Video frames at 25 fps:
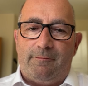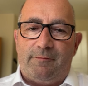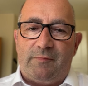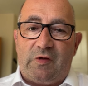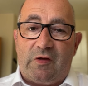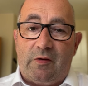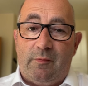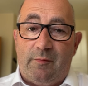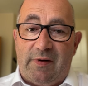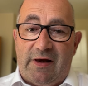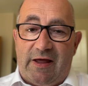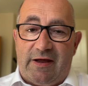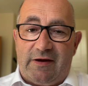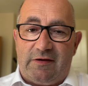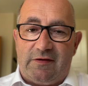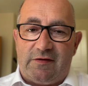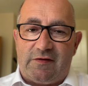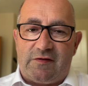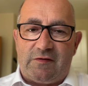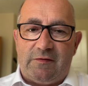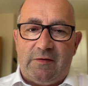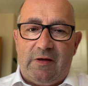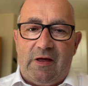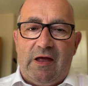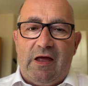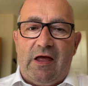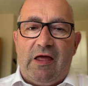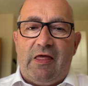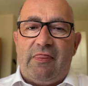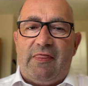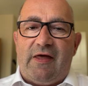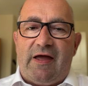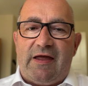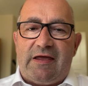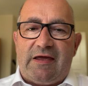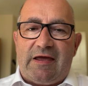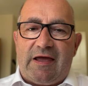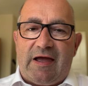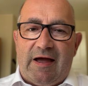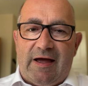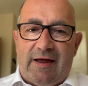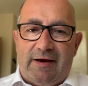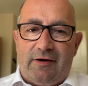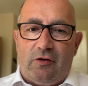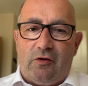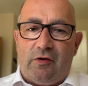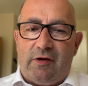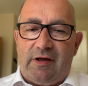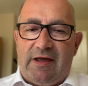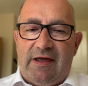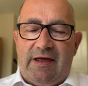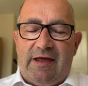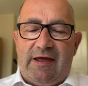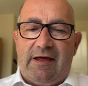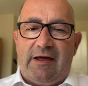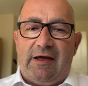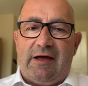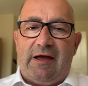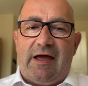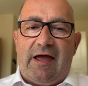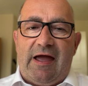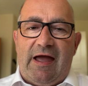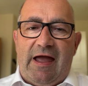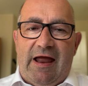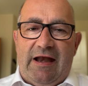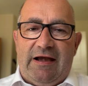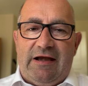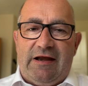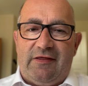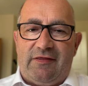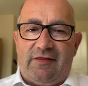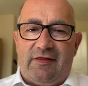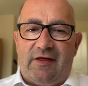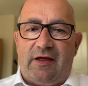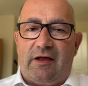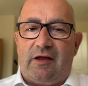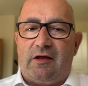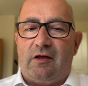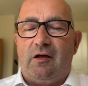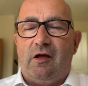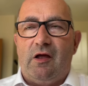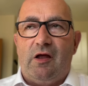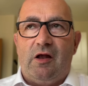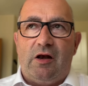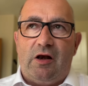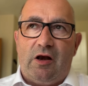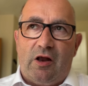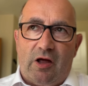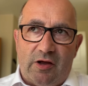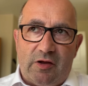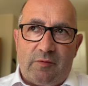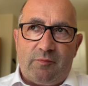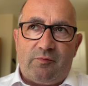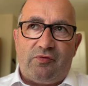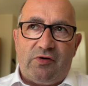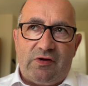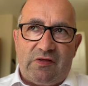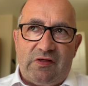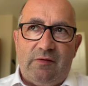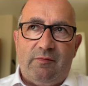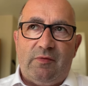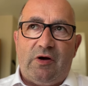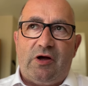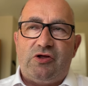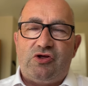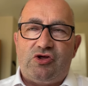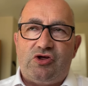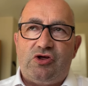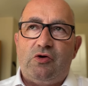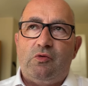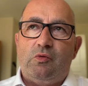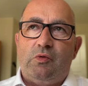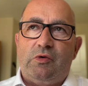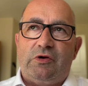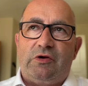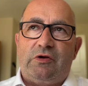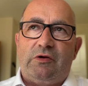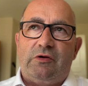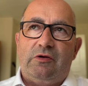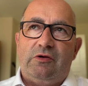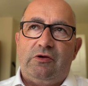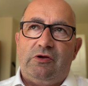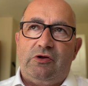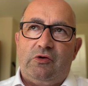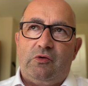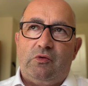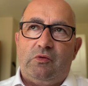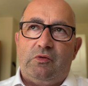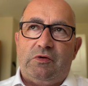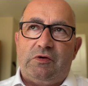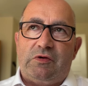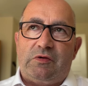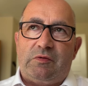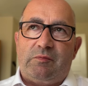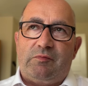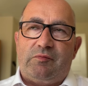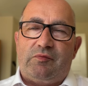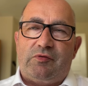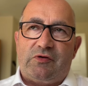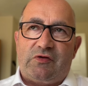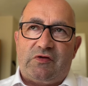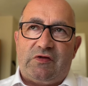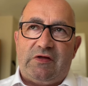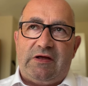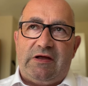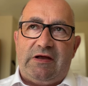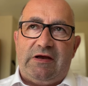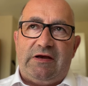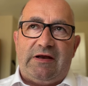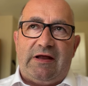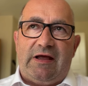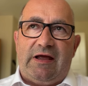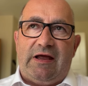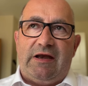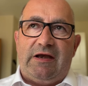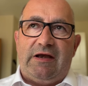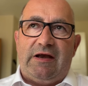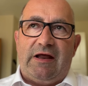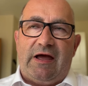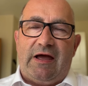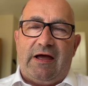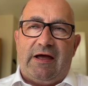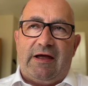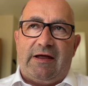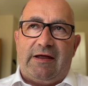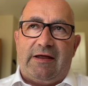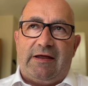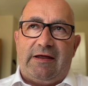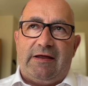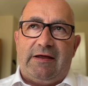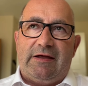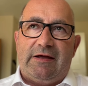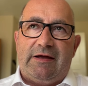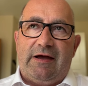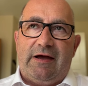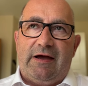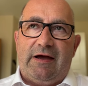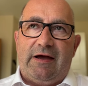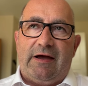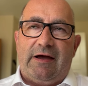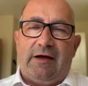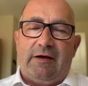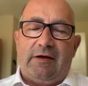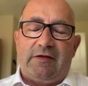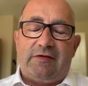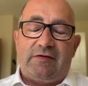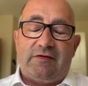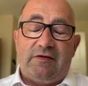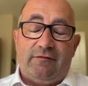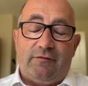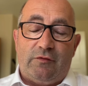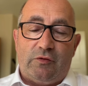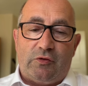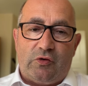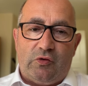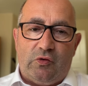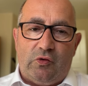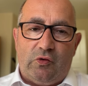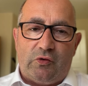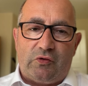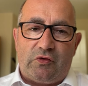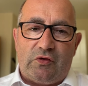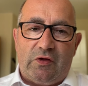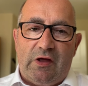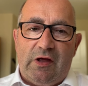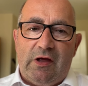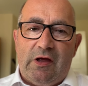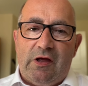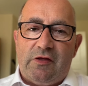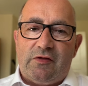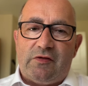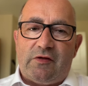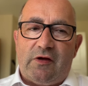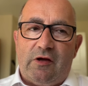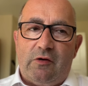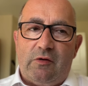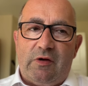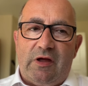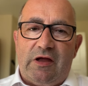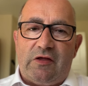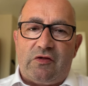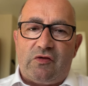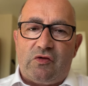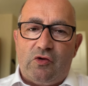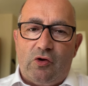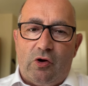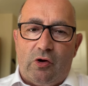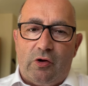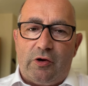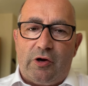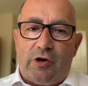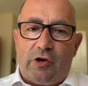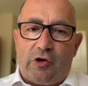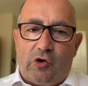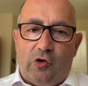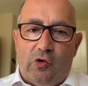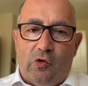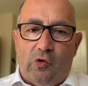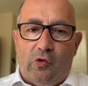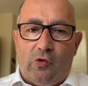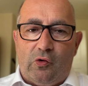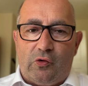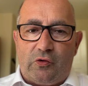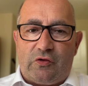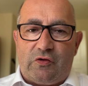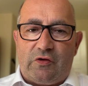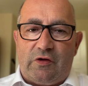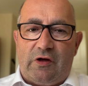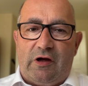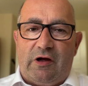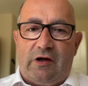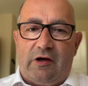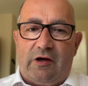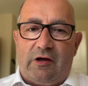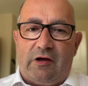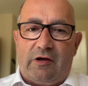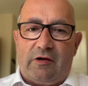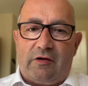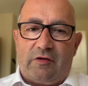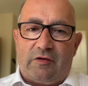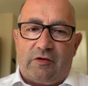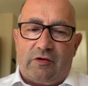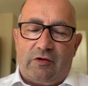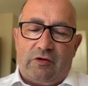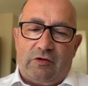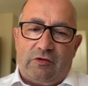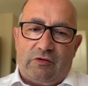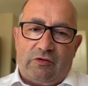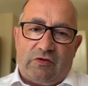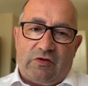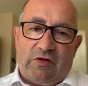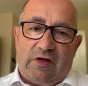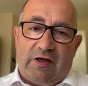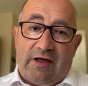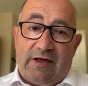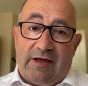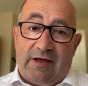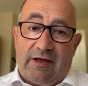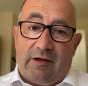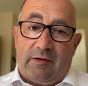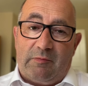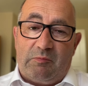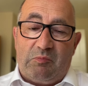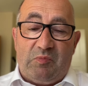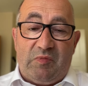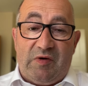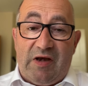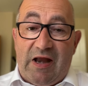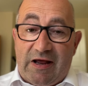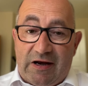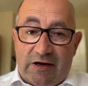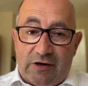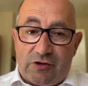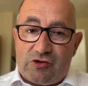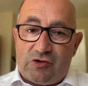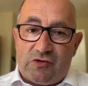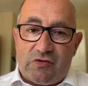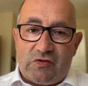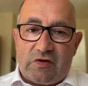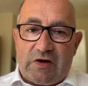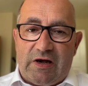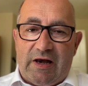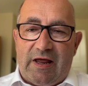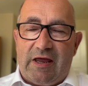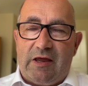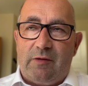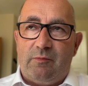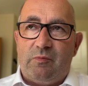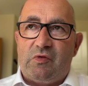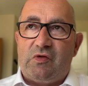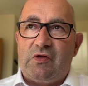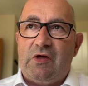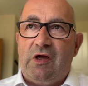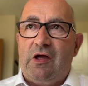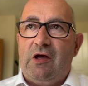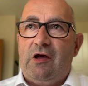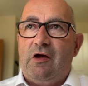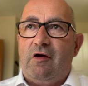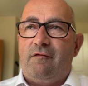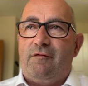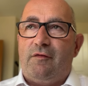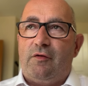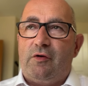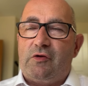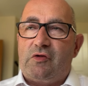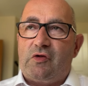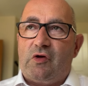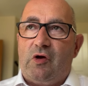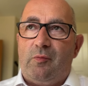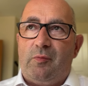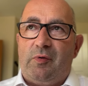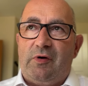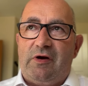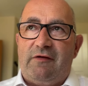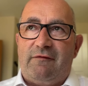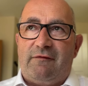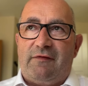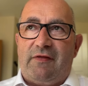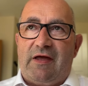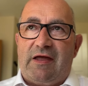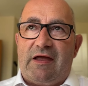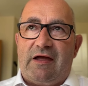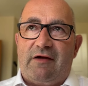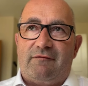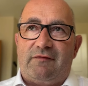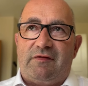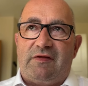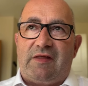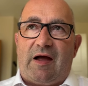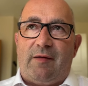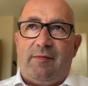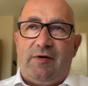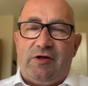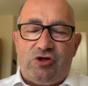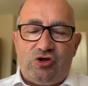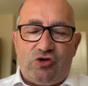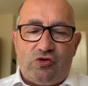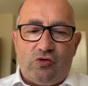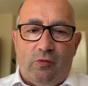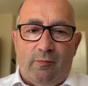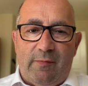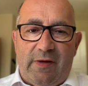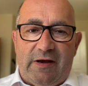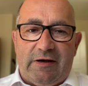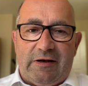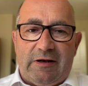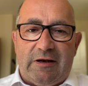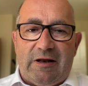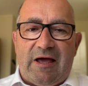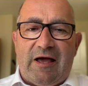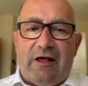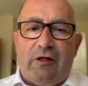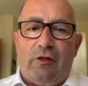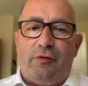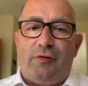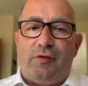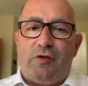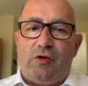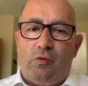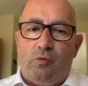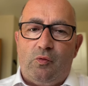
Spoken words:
complaints. They cannot hear anything like pretty much you would proceed in a civil court. So it's not a court to hear negligence claims. For example, if they have damaged your mental health, you